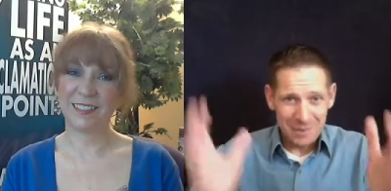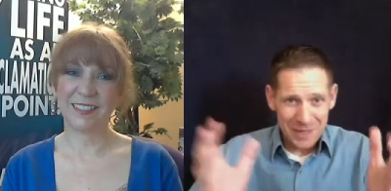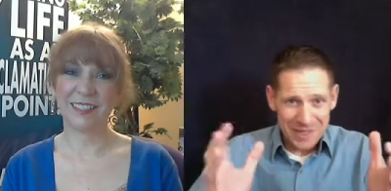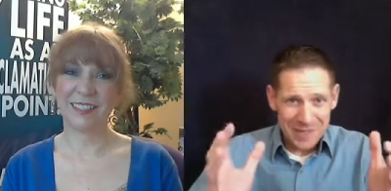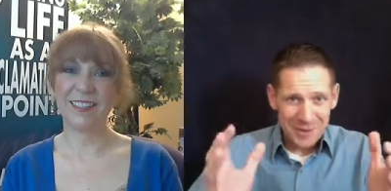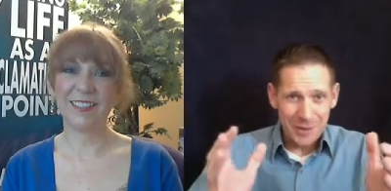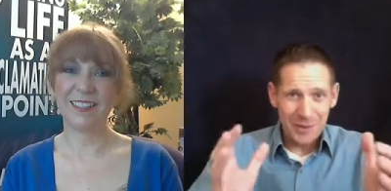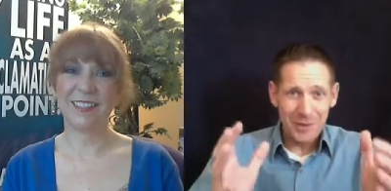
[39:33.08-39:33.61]

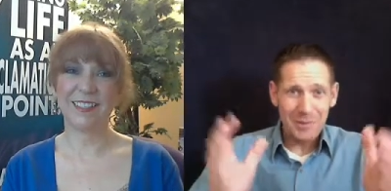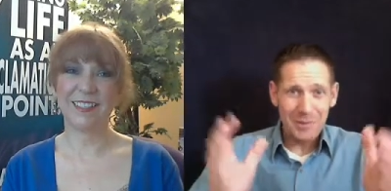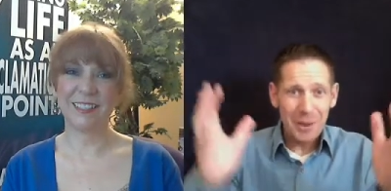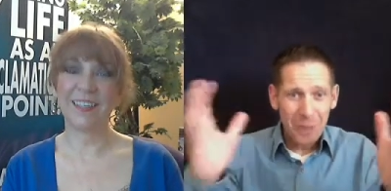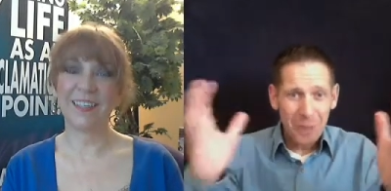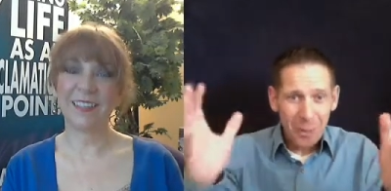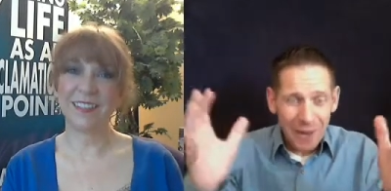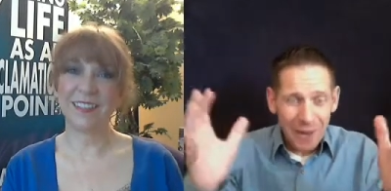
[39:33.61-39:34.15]
Speaker 1: pigeonhole them? I
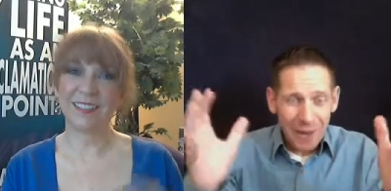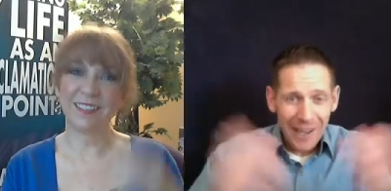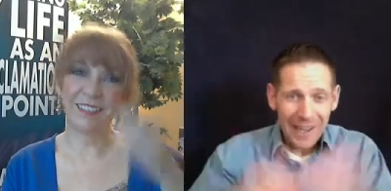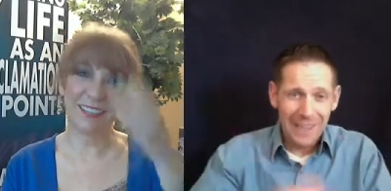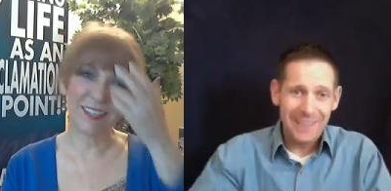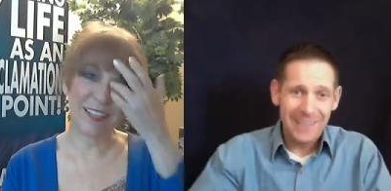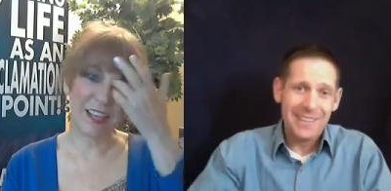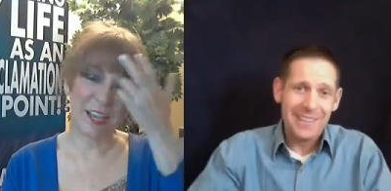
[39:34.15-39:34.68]
yeah. hope not.
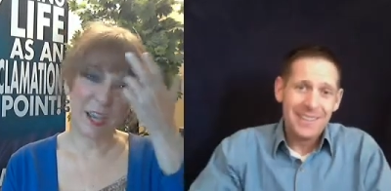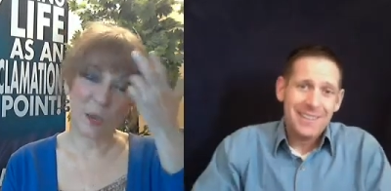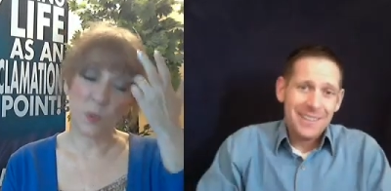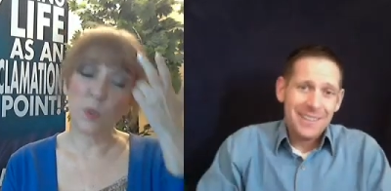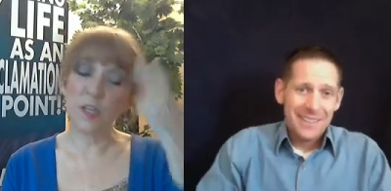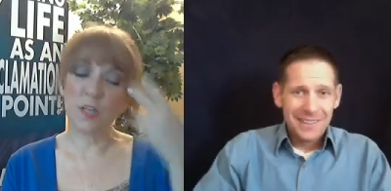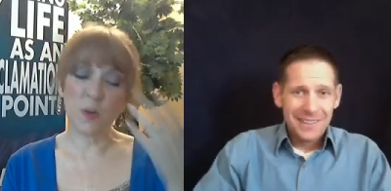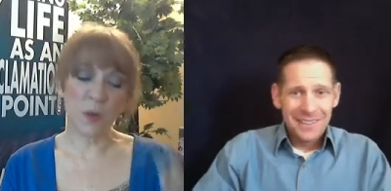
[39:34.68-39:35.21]

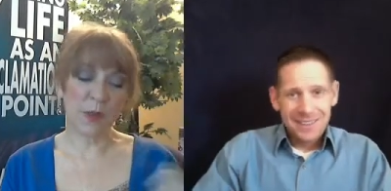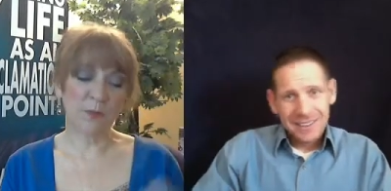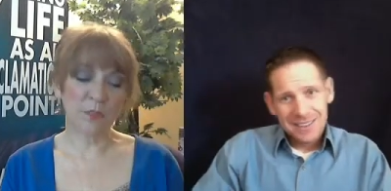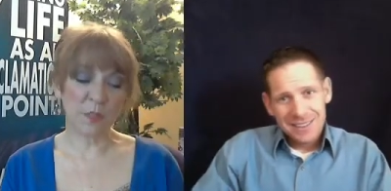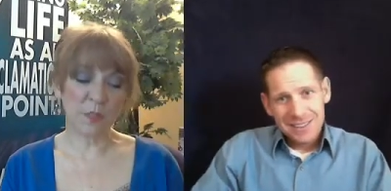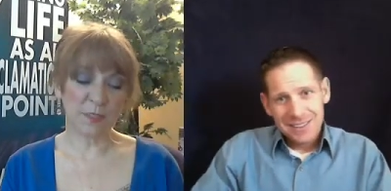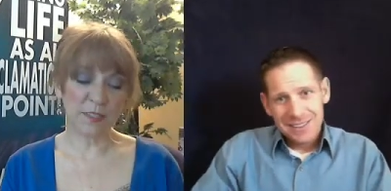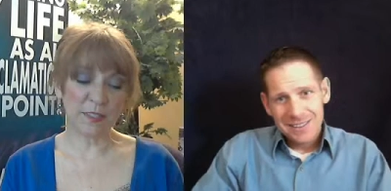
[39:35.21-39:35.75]
Speaker 2: Well, you know, I've
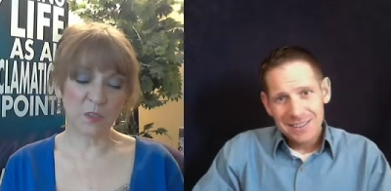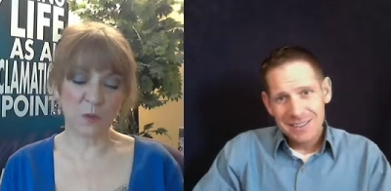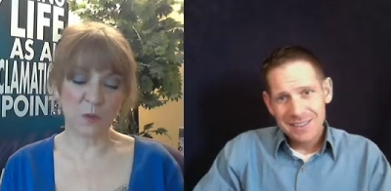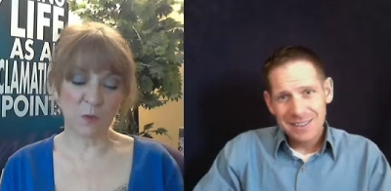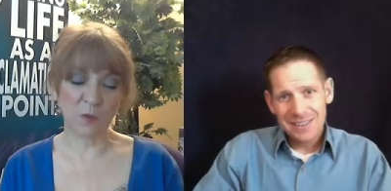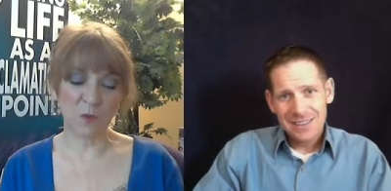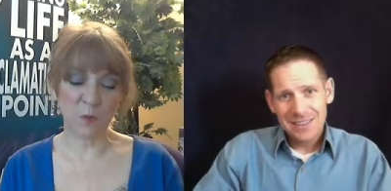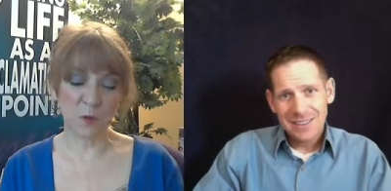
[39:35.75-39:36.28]
told the story
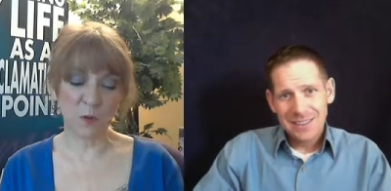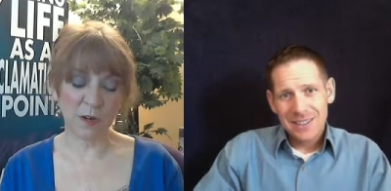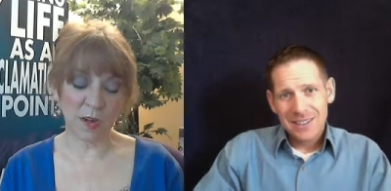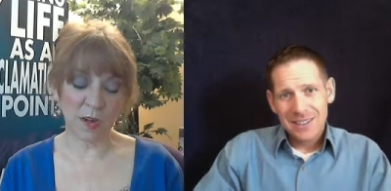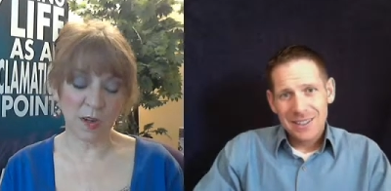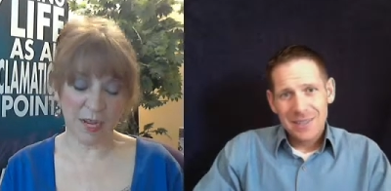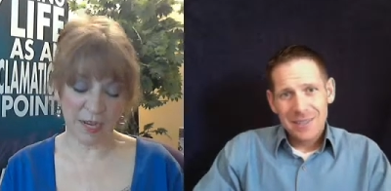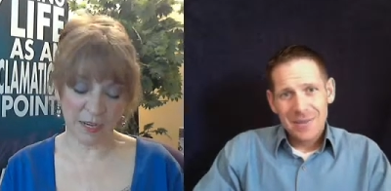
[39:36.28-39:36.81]
before
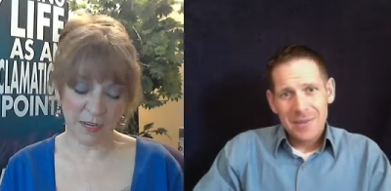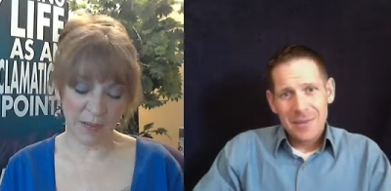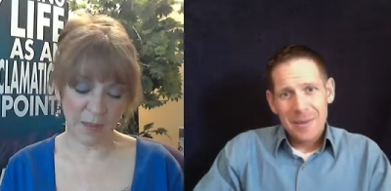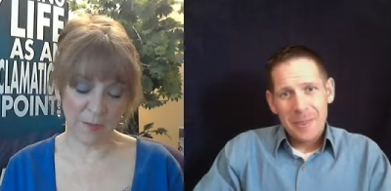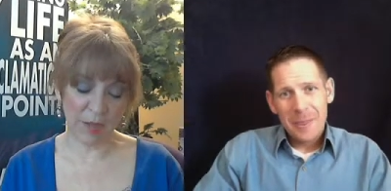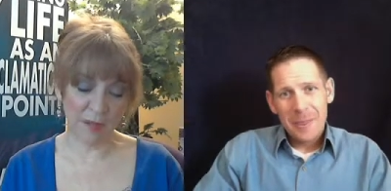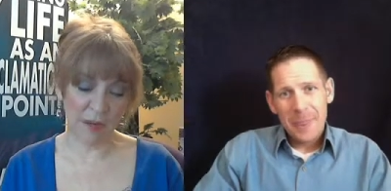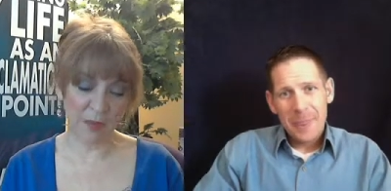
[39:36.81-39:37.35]
uh,
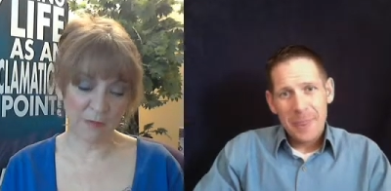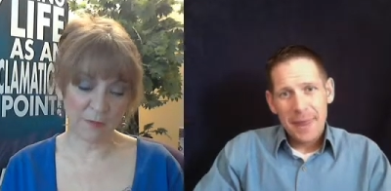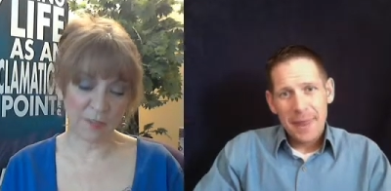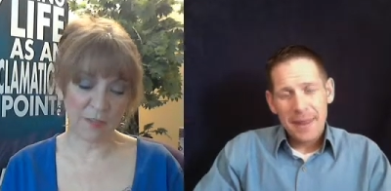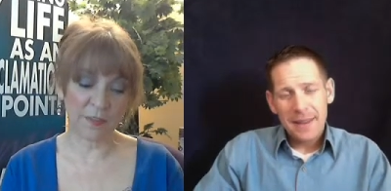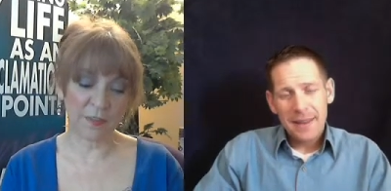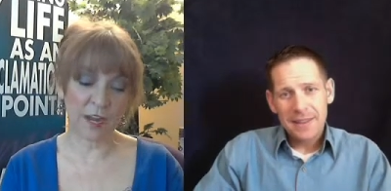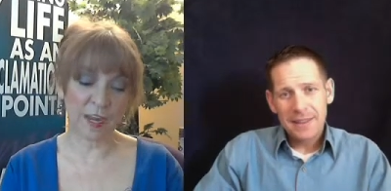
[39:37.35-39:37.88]
about a
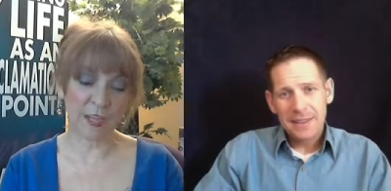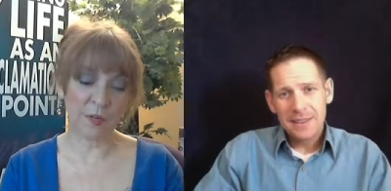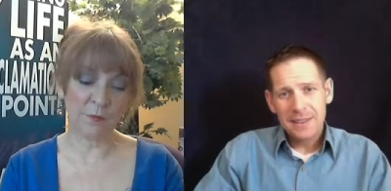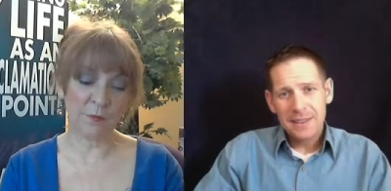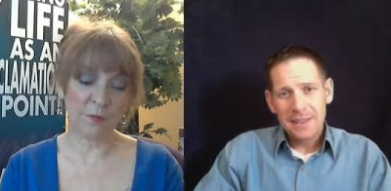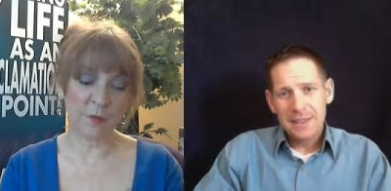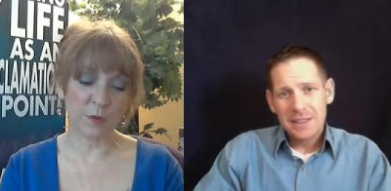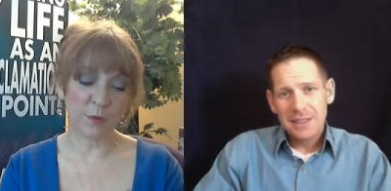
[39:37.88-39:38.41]
fellow that I
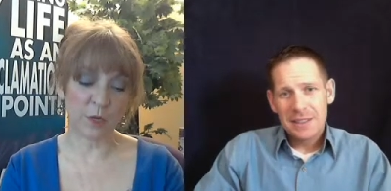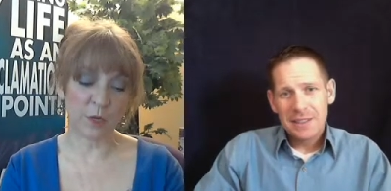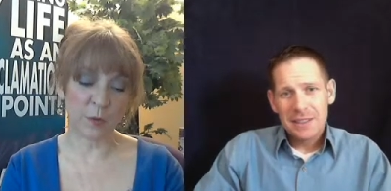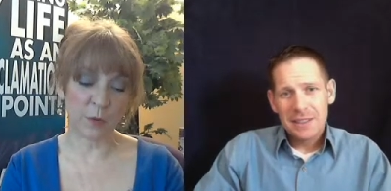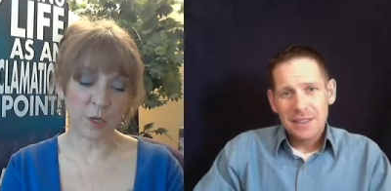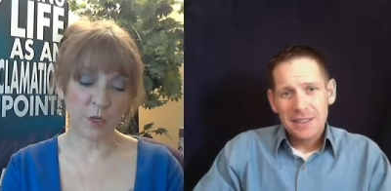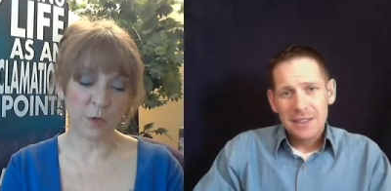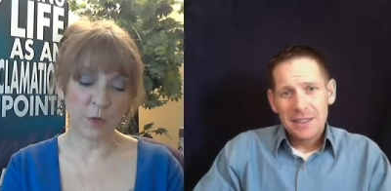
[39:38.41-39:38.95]
interviewed
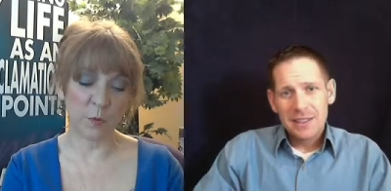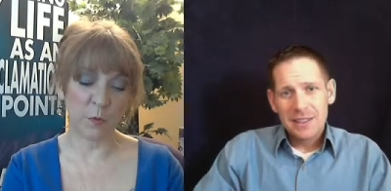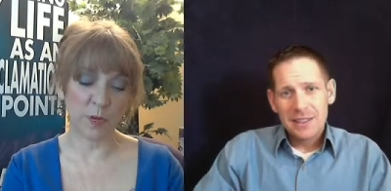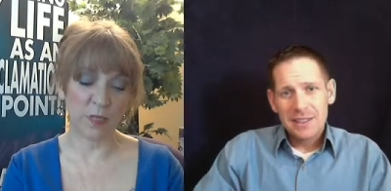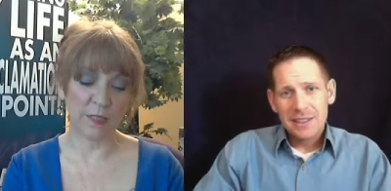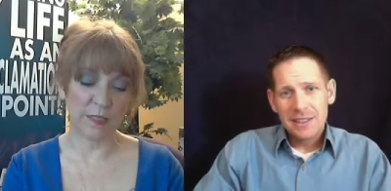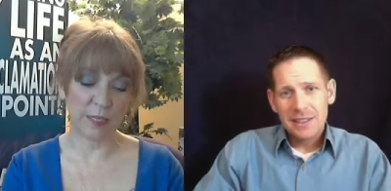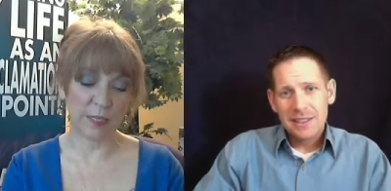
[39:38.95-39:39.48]
who, who
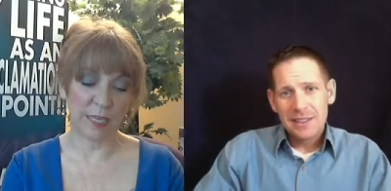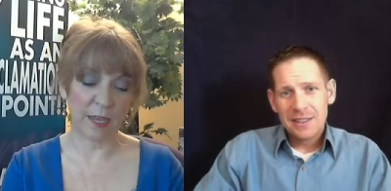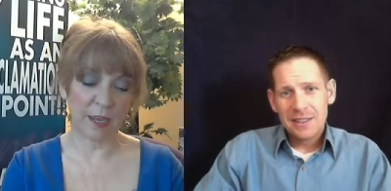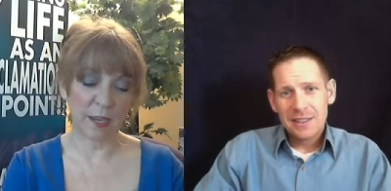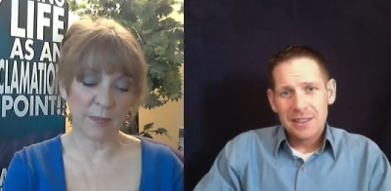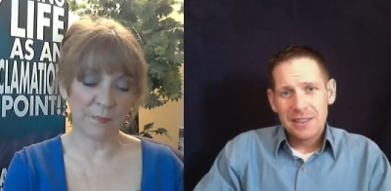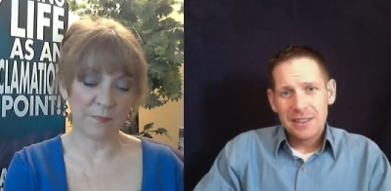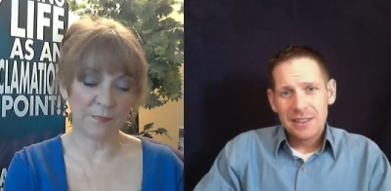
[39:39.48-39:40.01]
well,
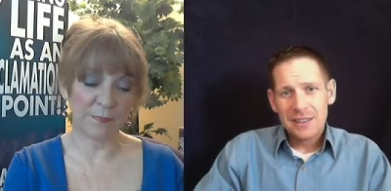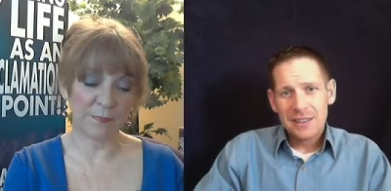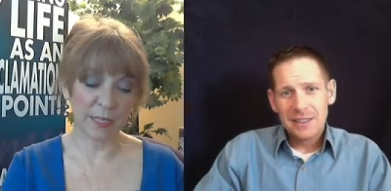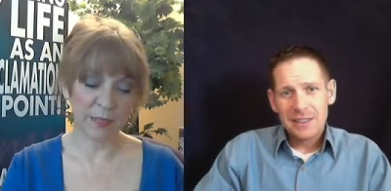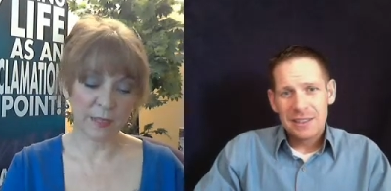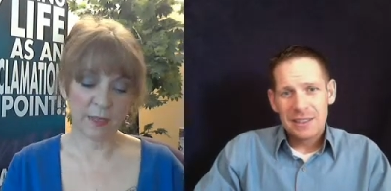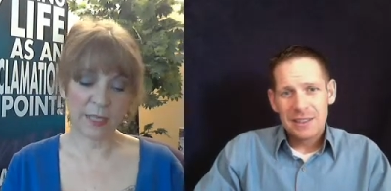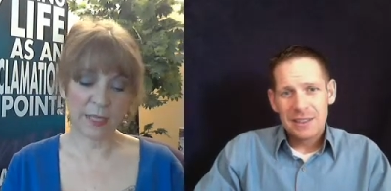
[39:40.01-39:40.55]
um,
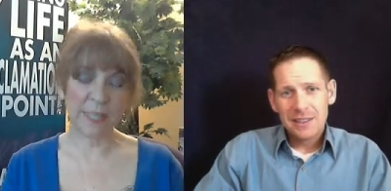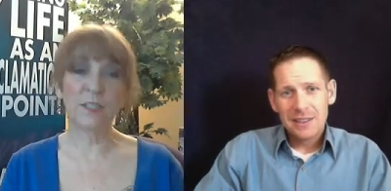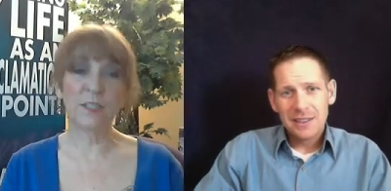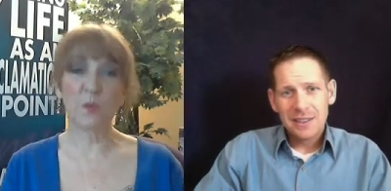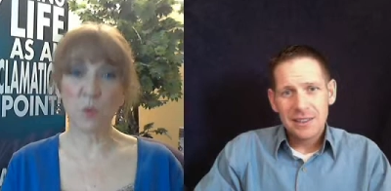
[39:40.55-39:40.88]
he's the